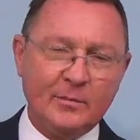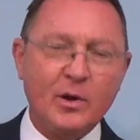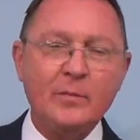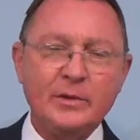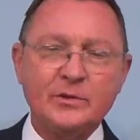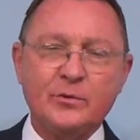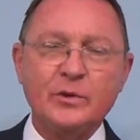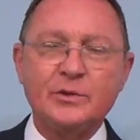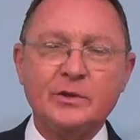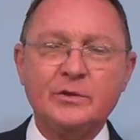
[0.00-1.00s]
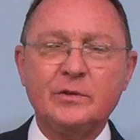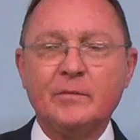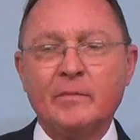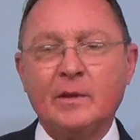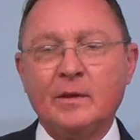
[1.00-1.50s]
Problem is, Christians
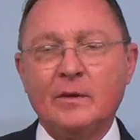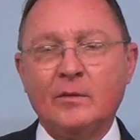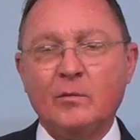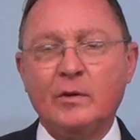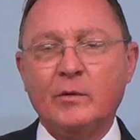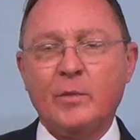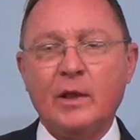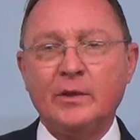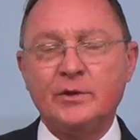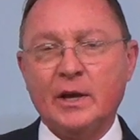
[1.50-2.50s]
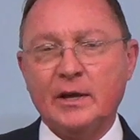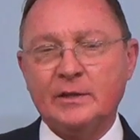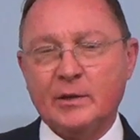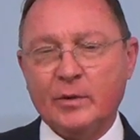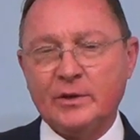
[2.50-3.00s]
want to apologize.
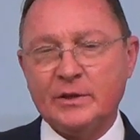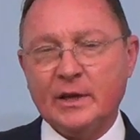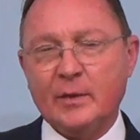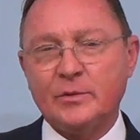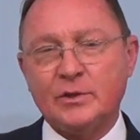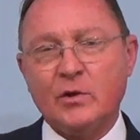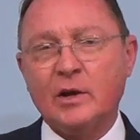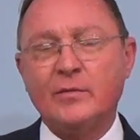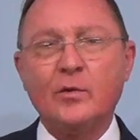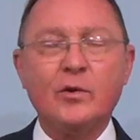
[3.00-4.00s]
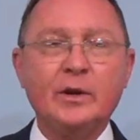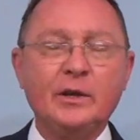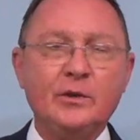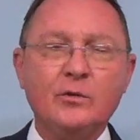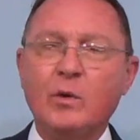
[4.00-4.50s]
They want to say, I'm sorry for hurting
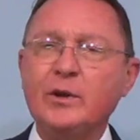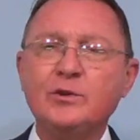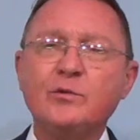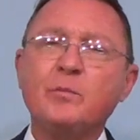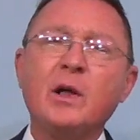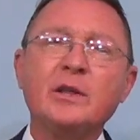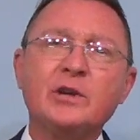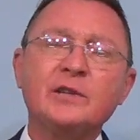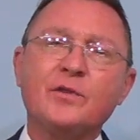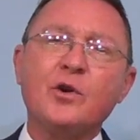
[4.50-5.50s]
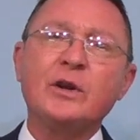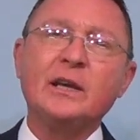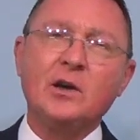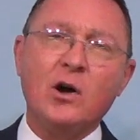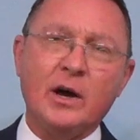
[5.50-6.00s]
you. Why don't you apologize for
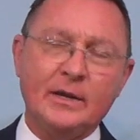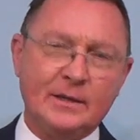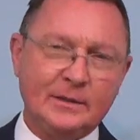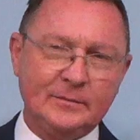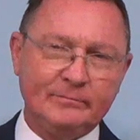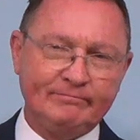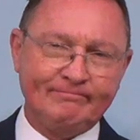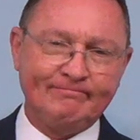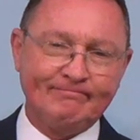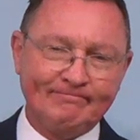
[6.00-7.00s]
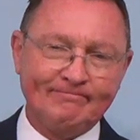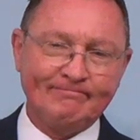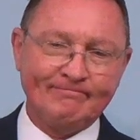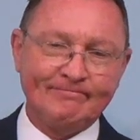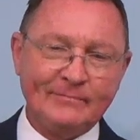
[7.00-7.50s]
hurting God?
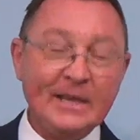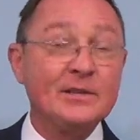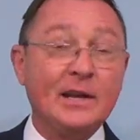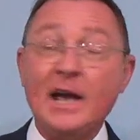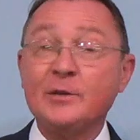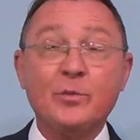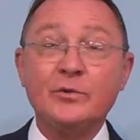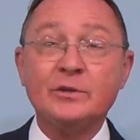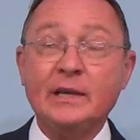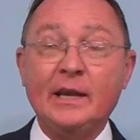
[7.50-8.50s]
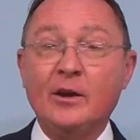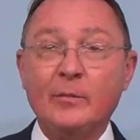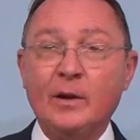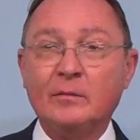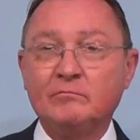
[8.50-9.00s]
He's the last person they care
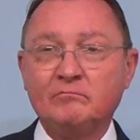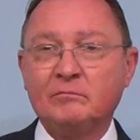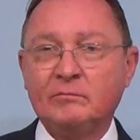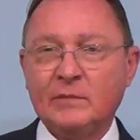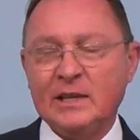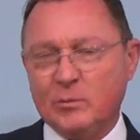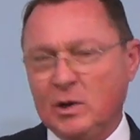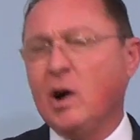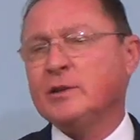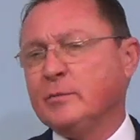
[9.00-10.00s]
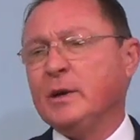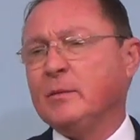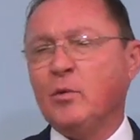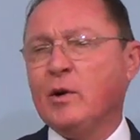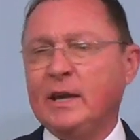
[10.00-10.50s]
about. They say, Well, God's a
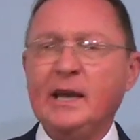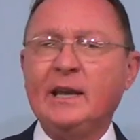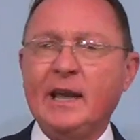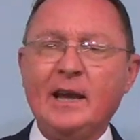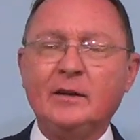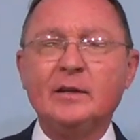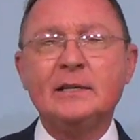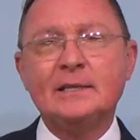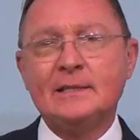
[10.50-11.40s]
big boy. He can handle it.